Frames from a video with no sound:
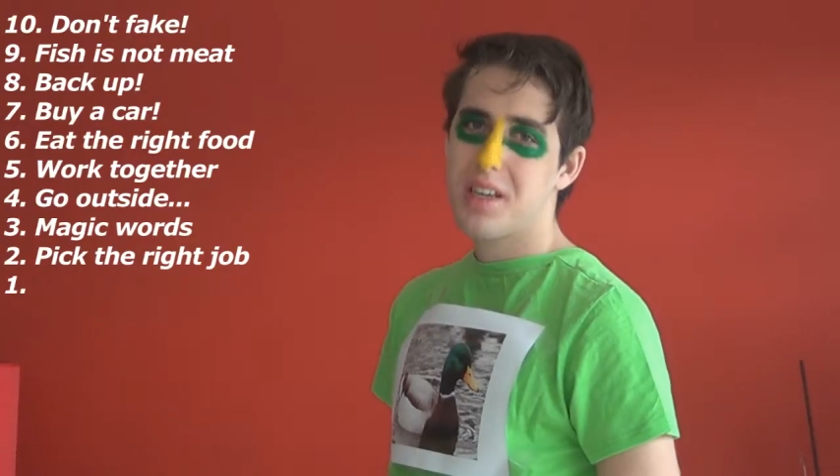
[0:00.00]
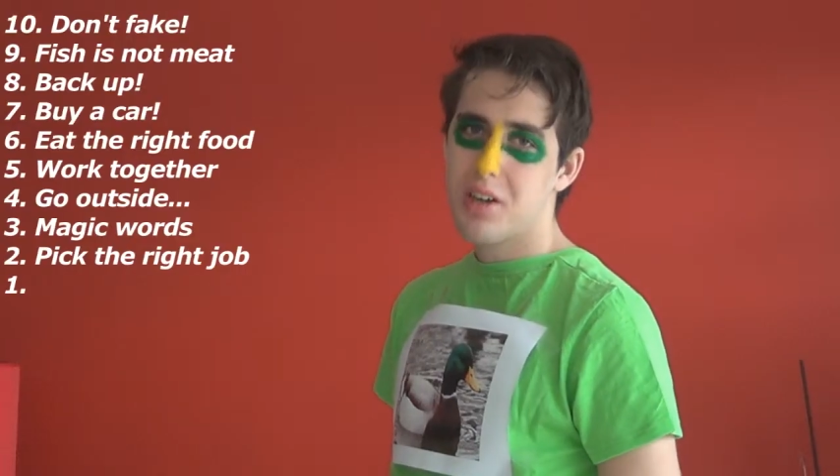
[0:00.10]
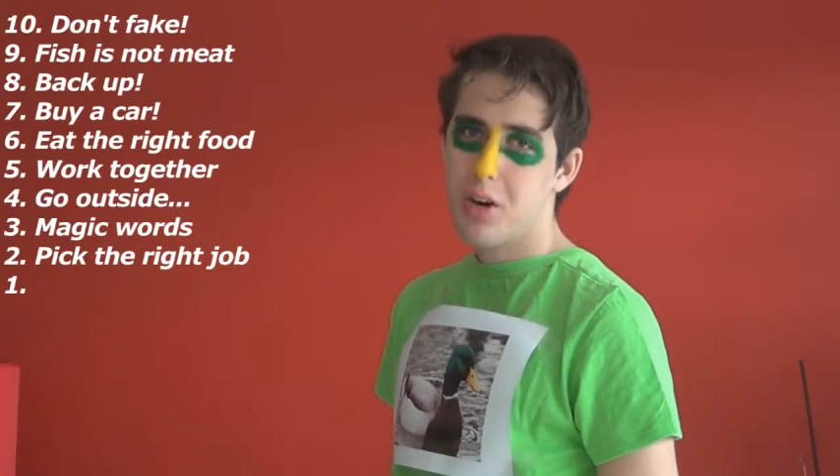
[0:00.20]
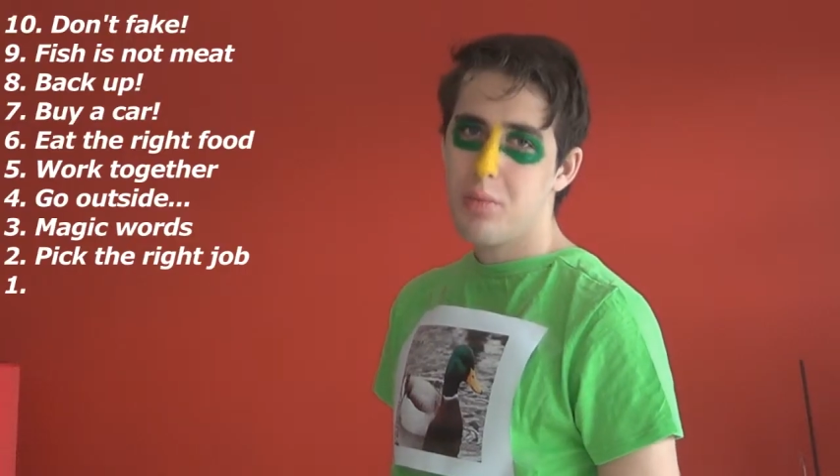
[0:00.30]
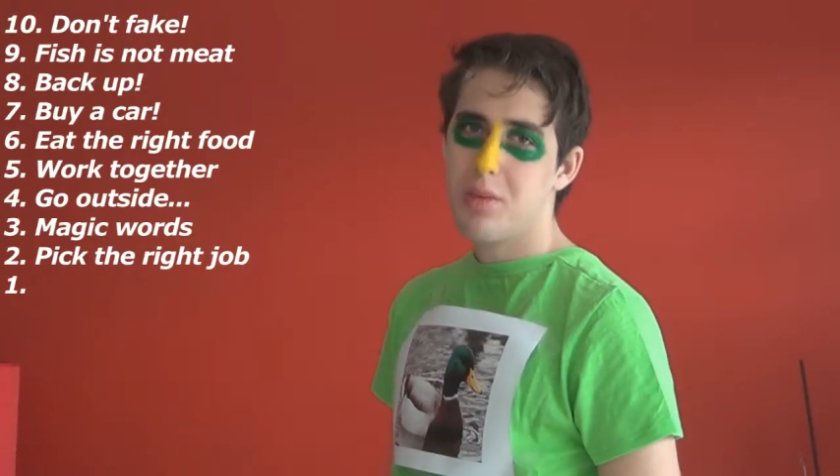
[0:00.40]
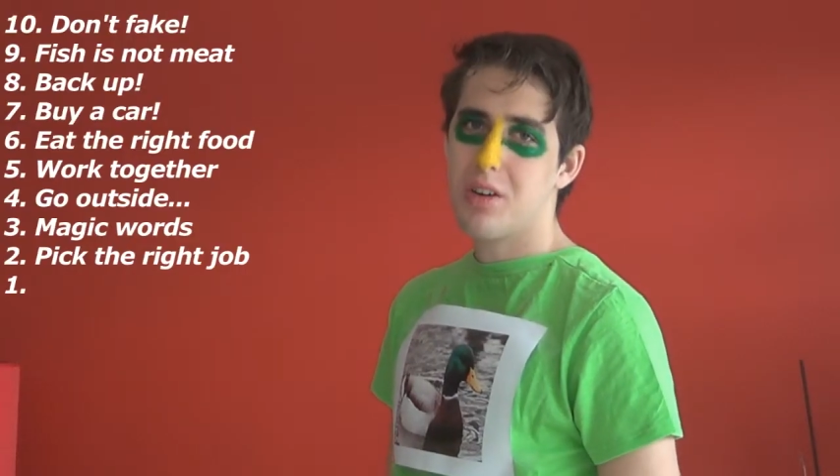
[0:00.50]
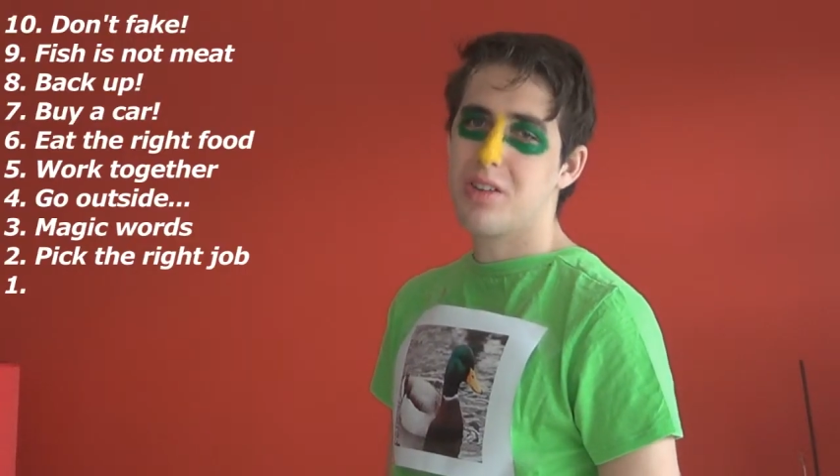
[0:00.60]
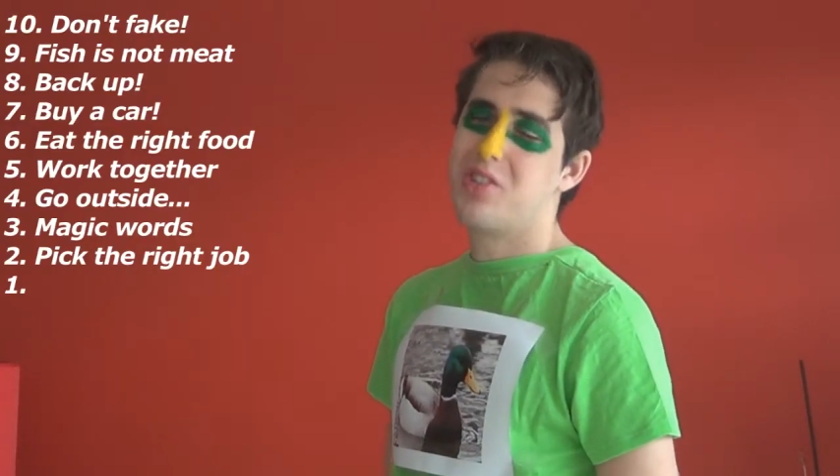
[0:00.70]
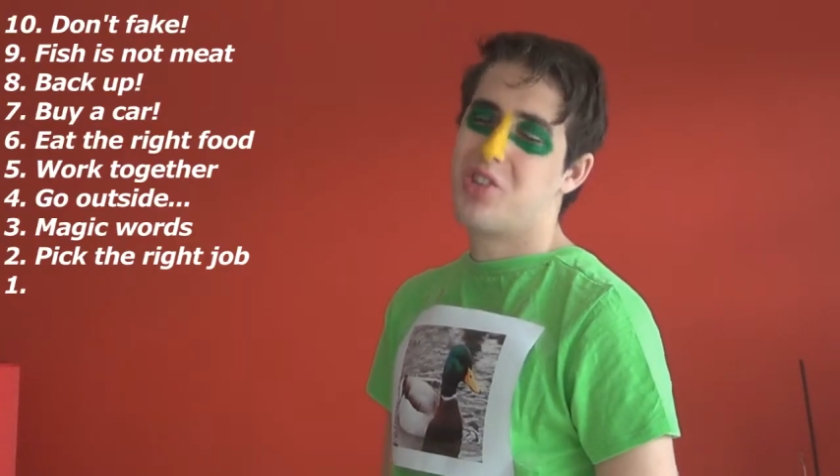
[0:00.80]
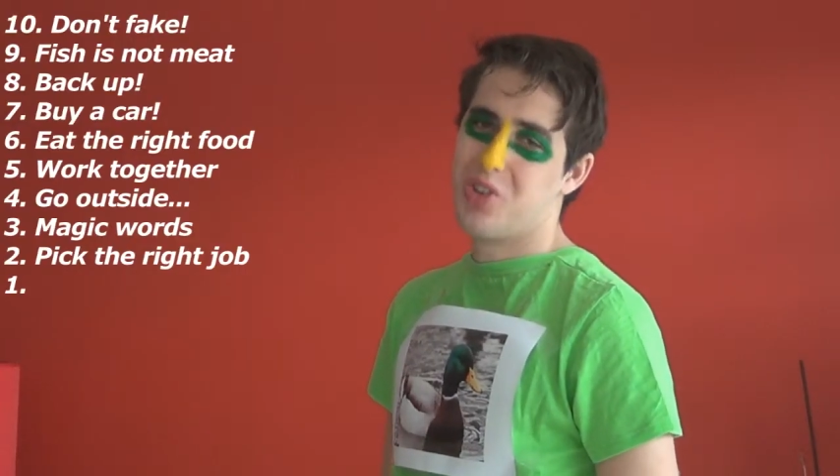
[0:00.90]
Become
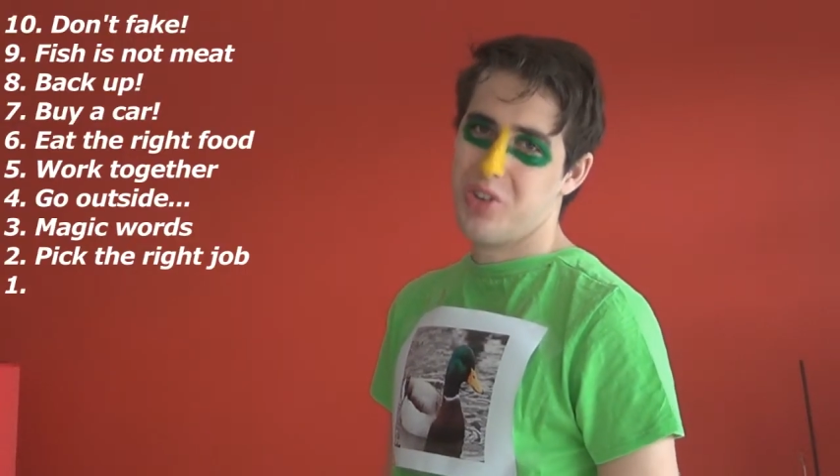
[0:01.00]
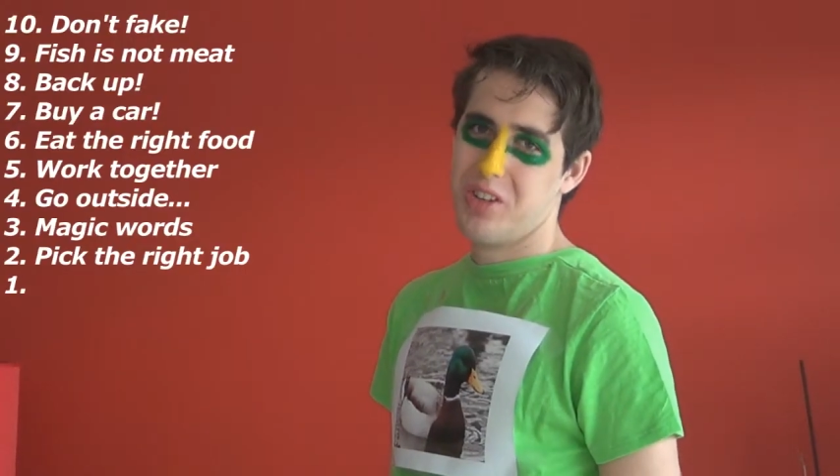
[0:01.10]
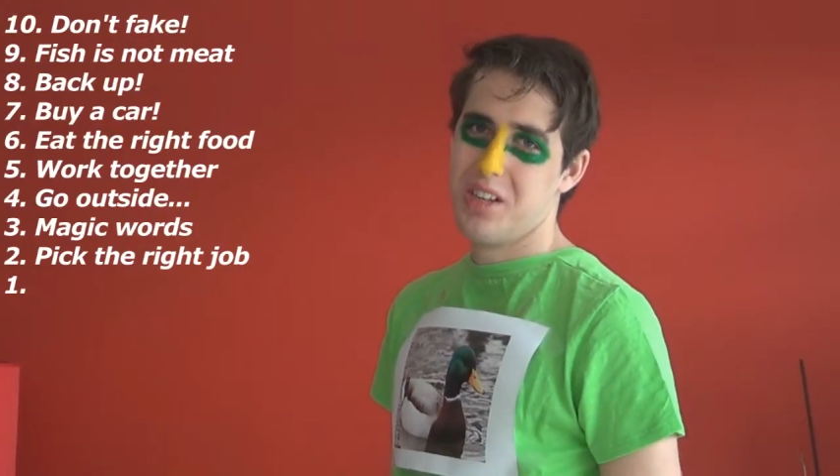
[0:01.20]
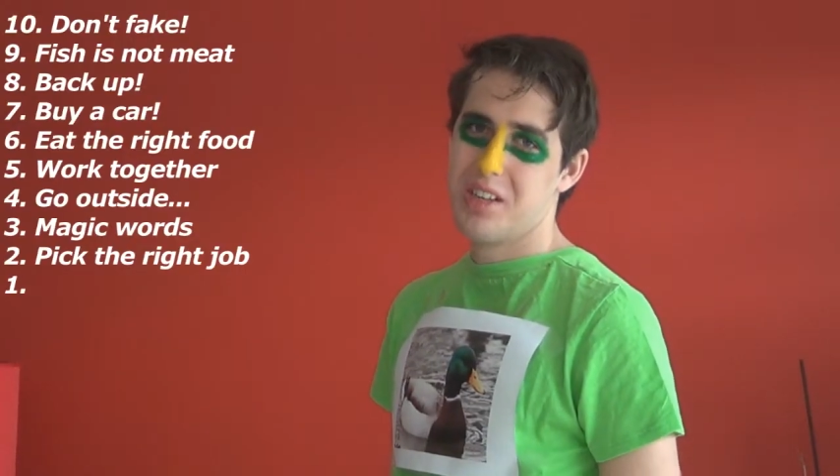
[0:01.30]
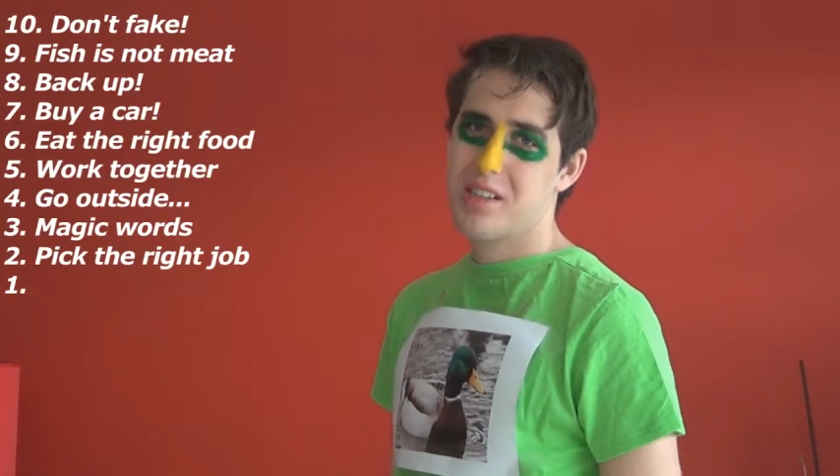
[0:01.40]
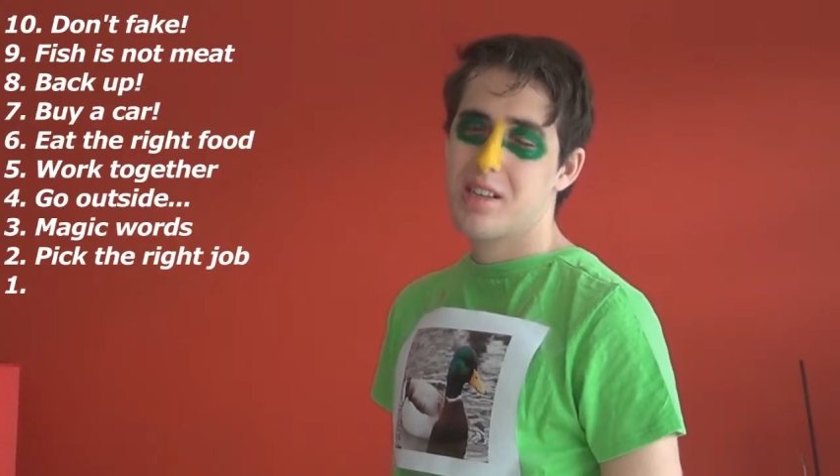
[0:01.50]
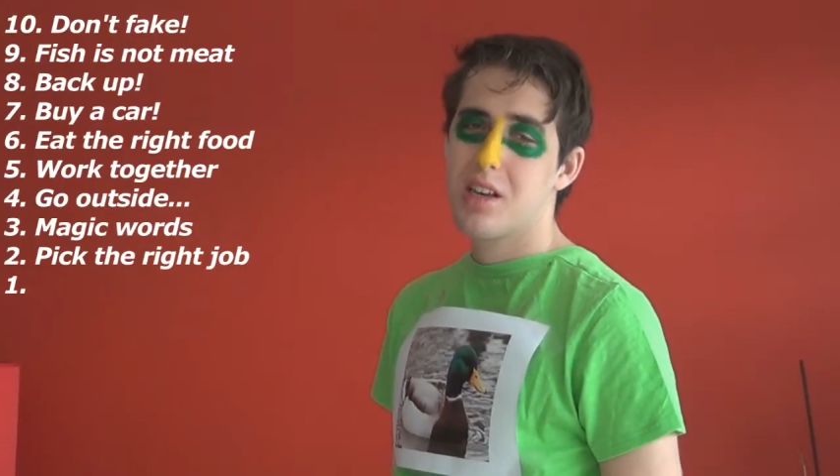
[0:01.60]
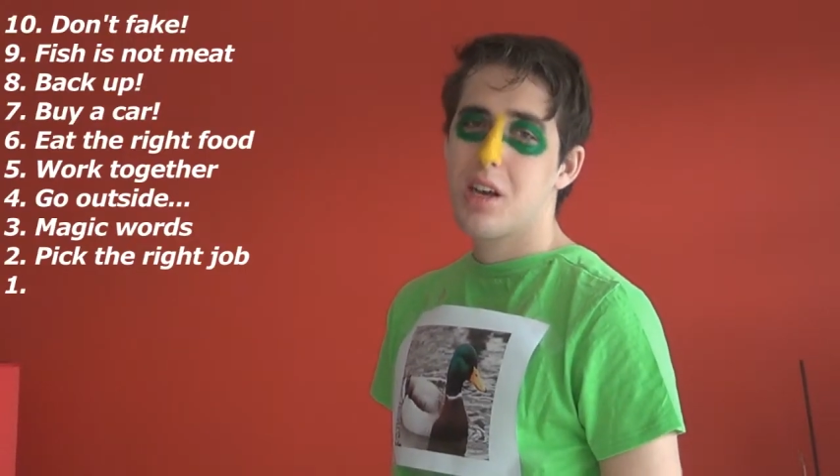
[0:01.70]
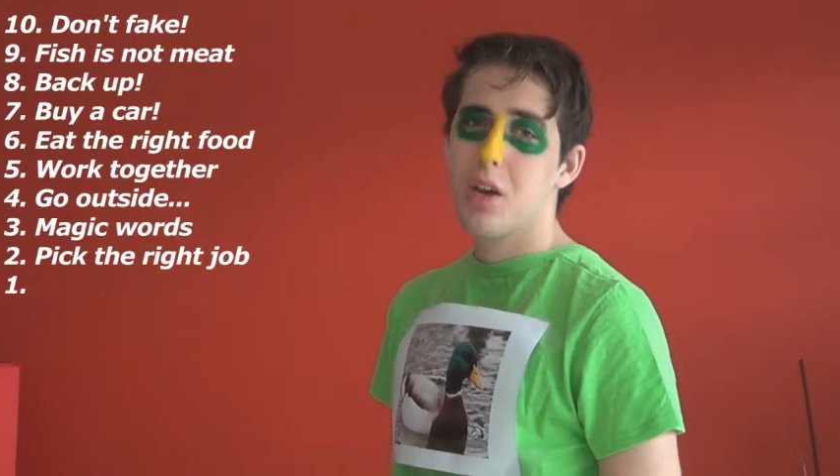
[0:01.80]
a journalist.